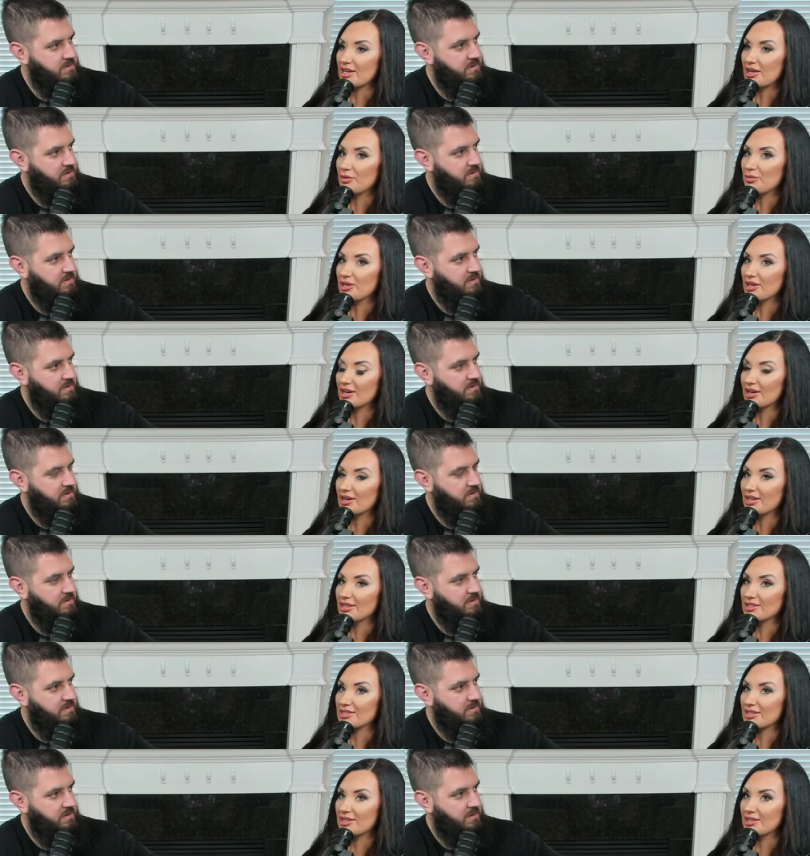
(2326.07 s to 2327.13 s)
Speaker 1: because
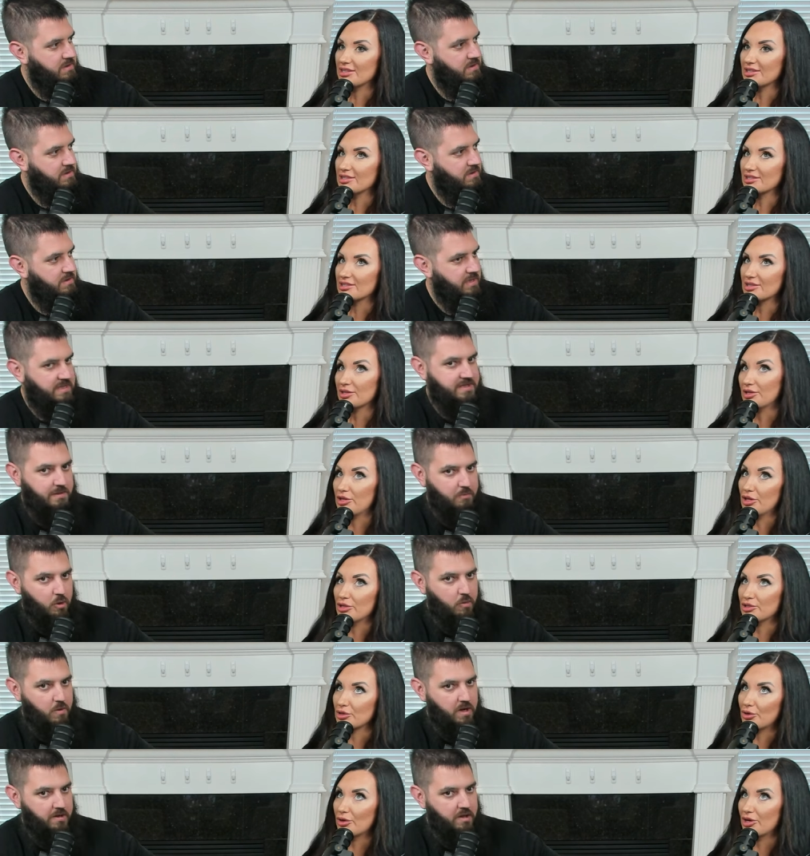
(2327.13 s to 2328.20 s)
he's, he's
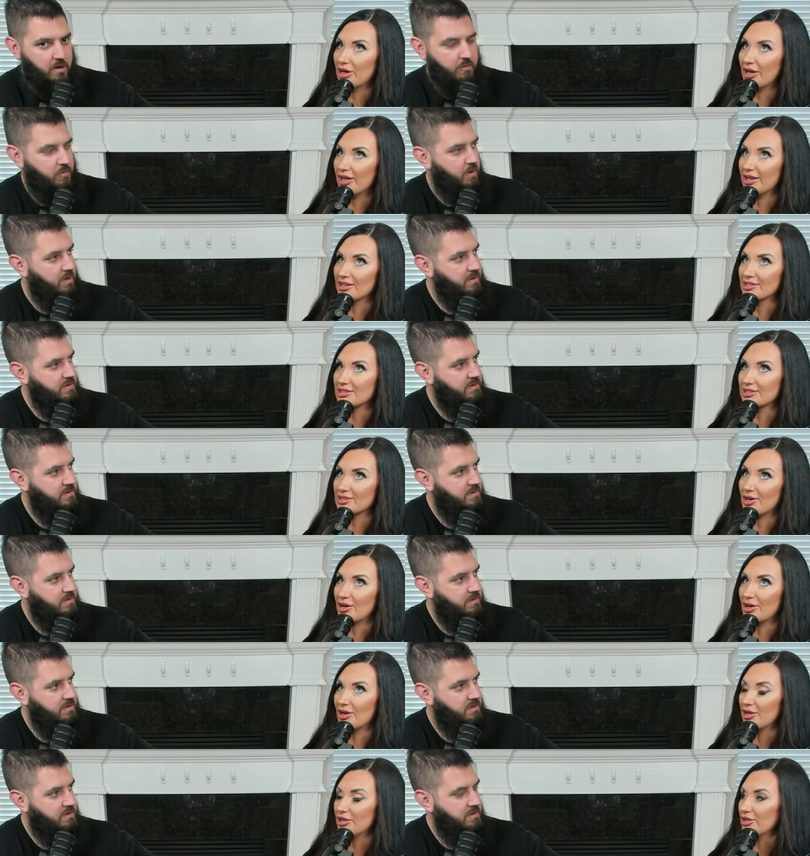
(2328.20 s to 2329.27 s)
notorious
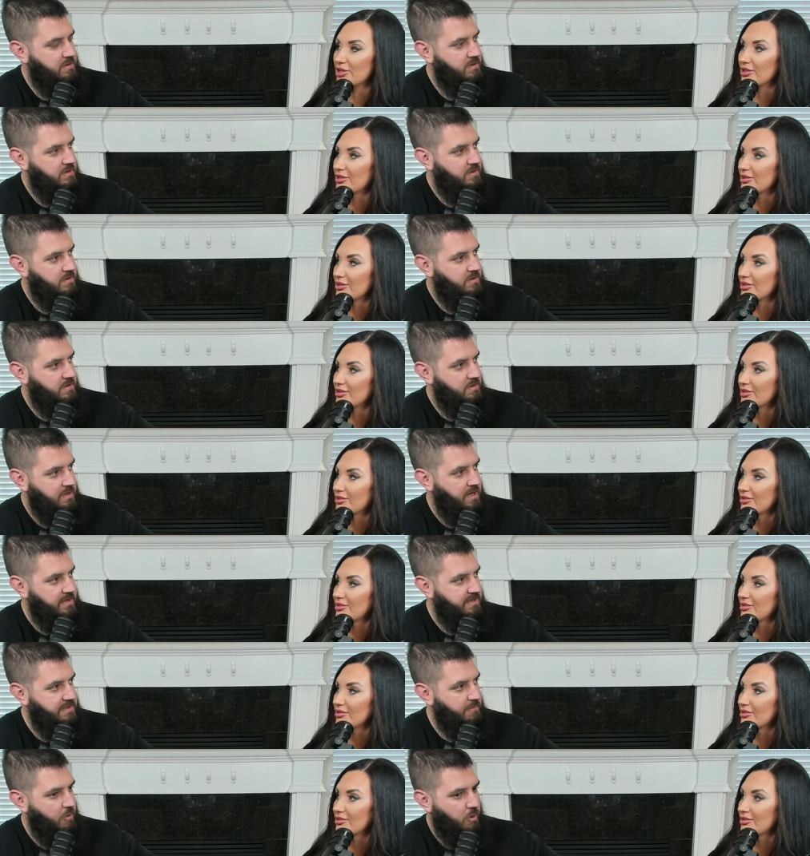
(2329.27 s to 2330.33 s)
on
Speaker 2: Yeah, he's the
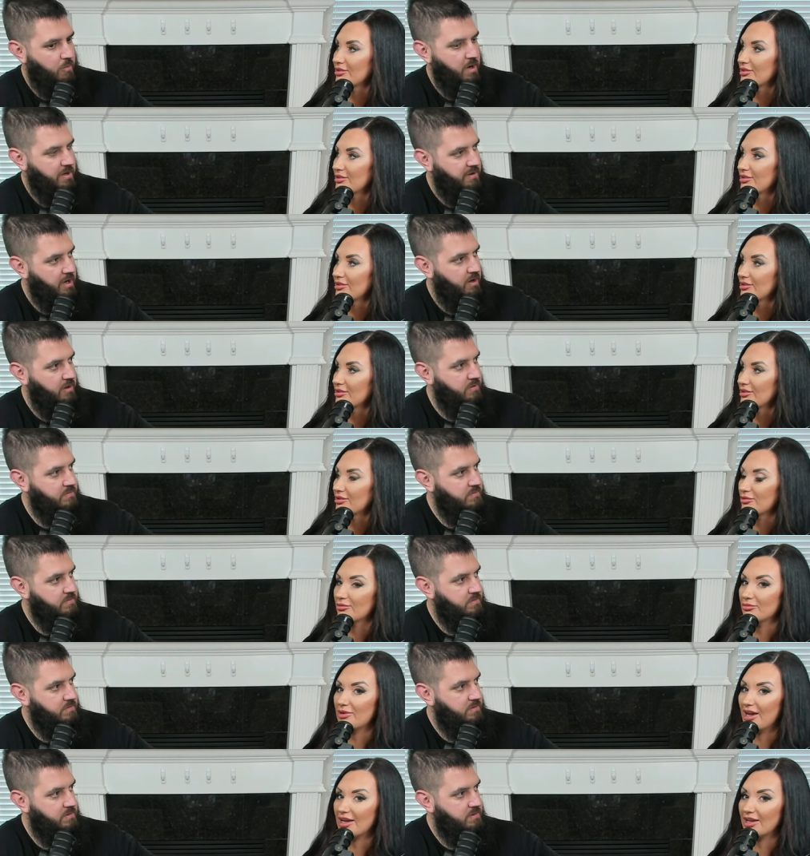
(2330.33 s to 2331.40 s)
more well known.
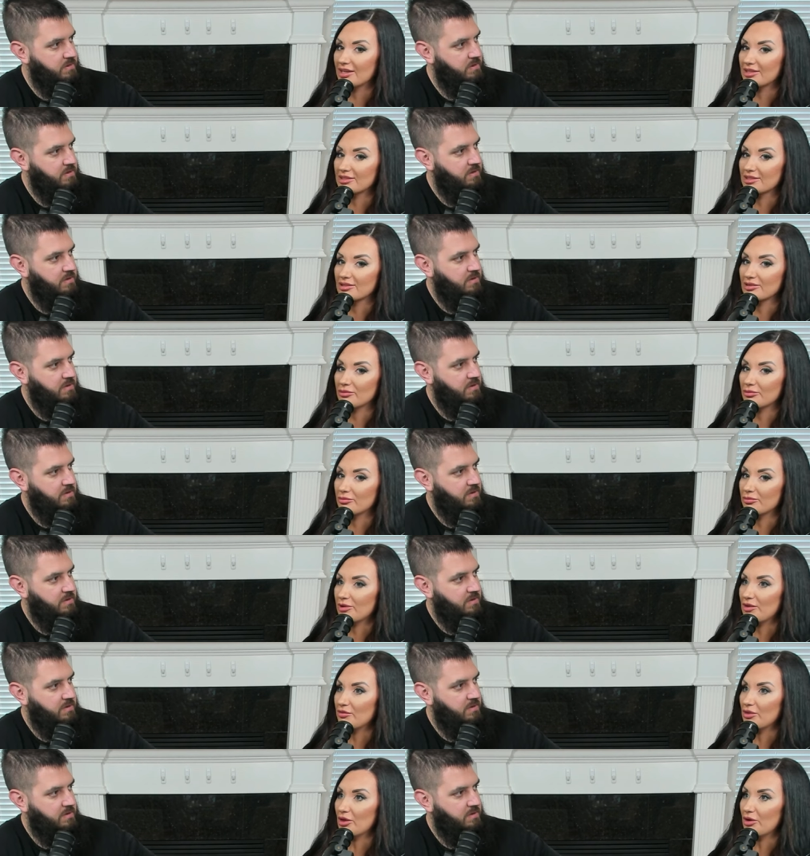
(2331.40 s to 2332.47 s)
Speaker 1: Right. Even
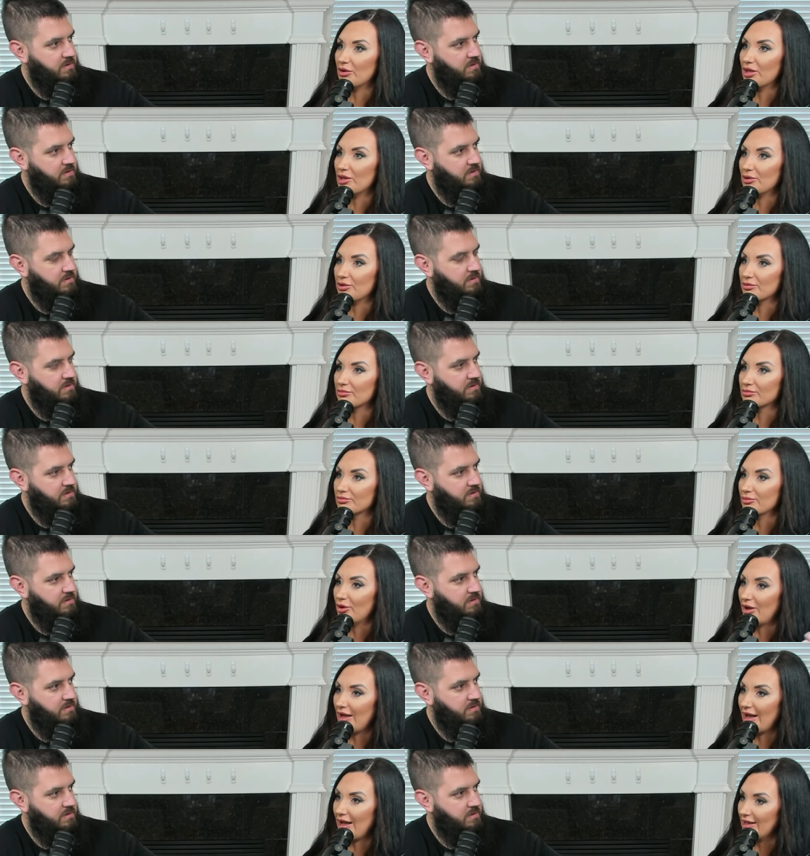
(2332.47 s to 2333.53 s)
though he
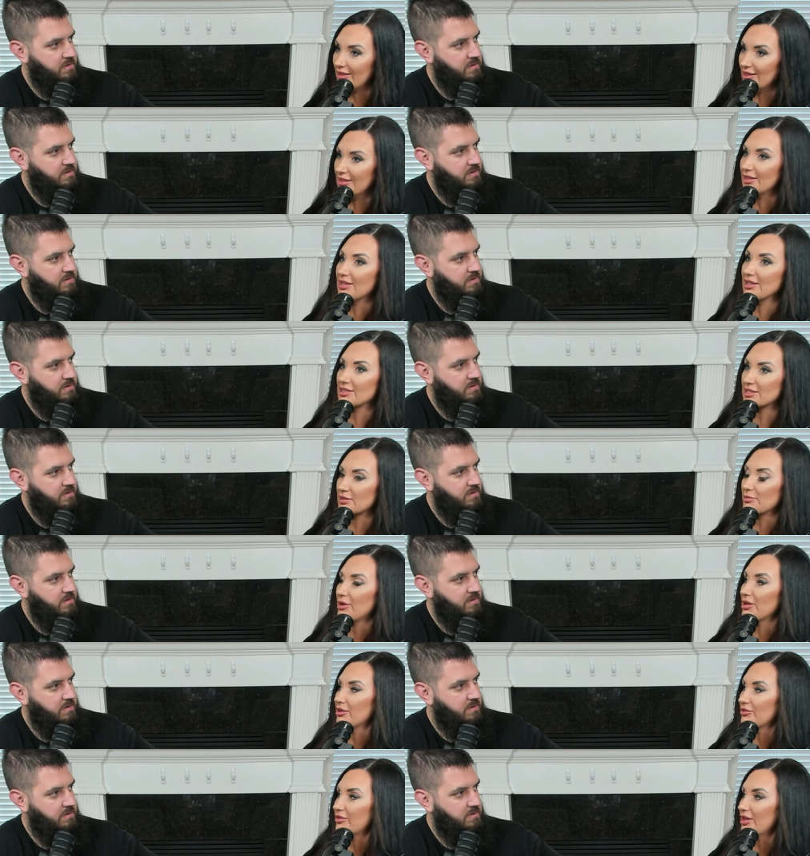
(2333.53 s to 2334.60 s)
had the least amount
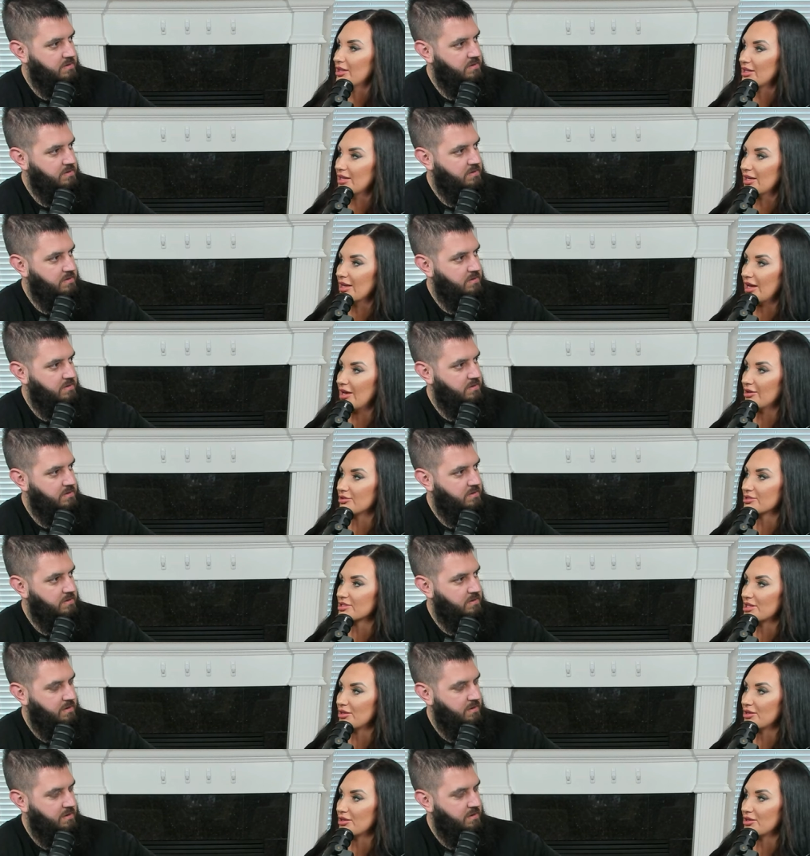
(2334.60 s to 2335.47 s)
of felony counts out of